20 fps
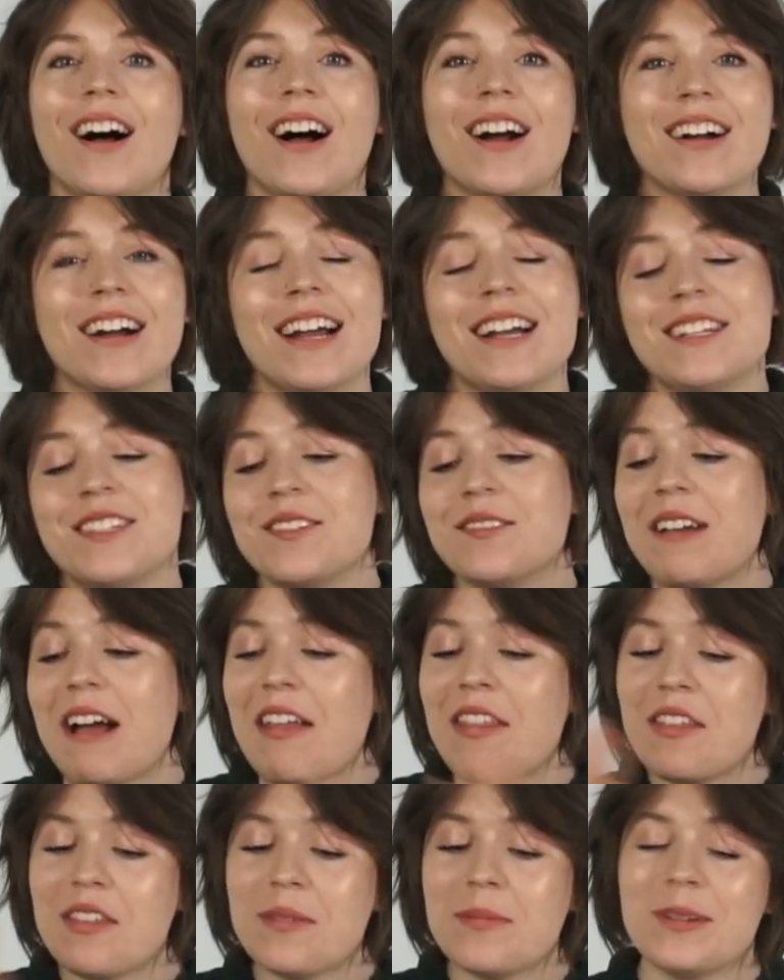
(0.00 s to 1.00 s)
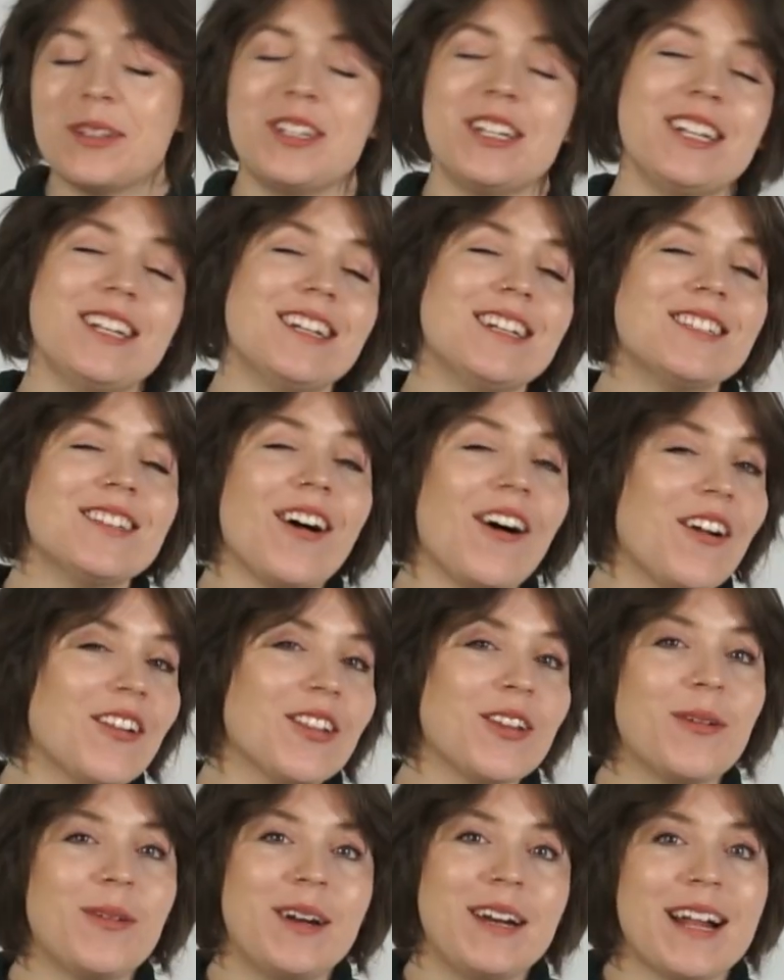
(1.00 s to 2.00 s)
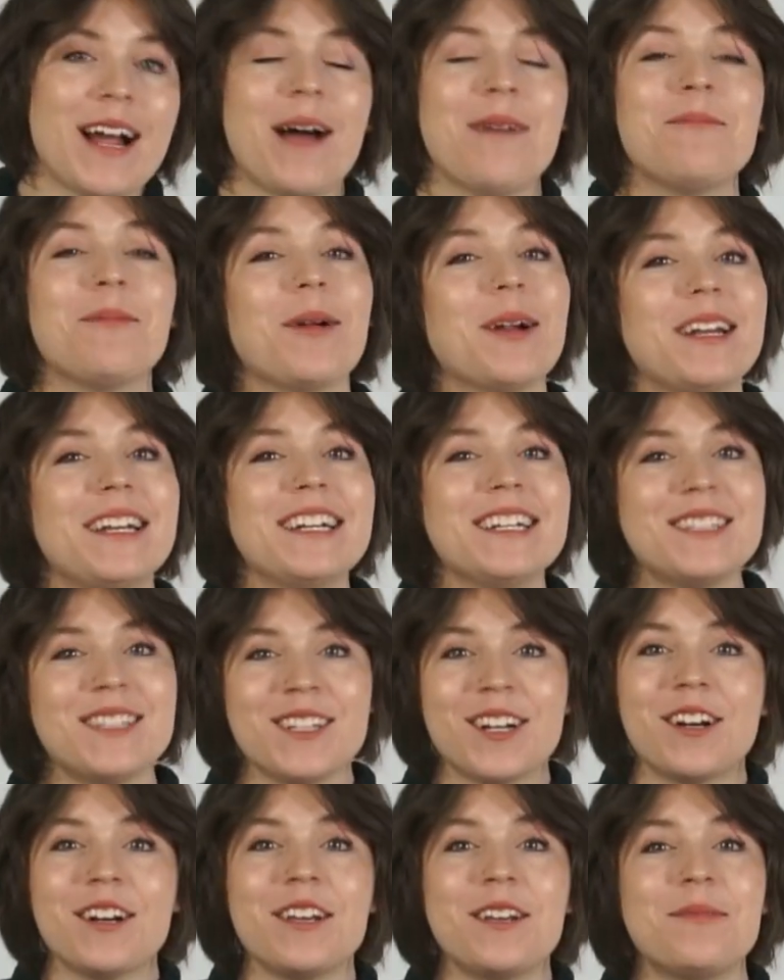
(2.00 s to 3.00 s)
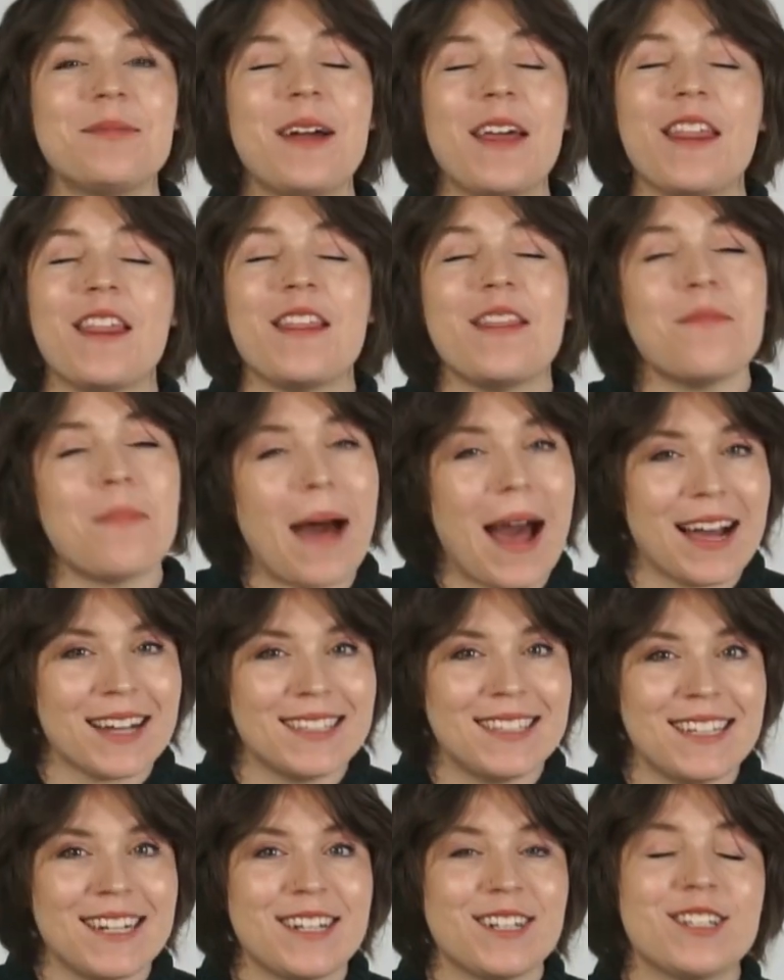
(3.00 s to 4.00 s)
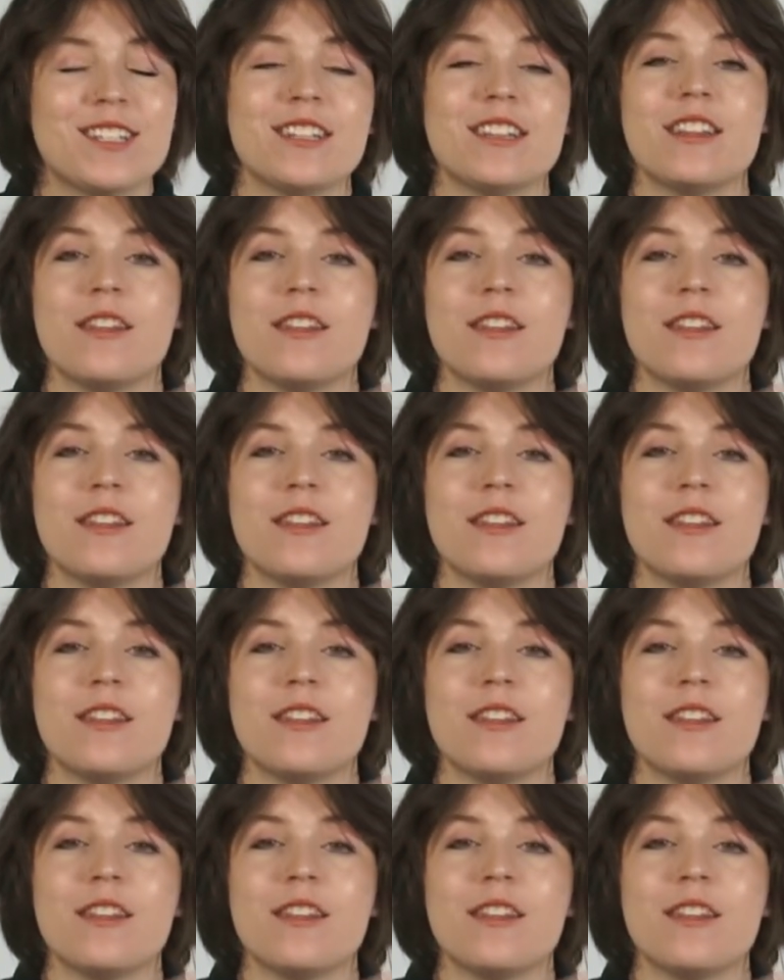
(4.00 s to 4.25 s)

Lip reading: All right, so now that the machine is all loaded up, we're gonna get started with the backstitch.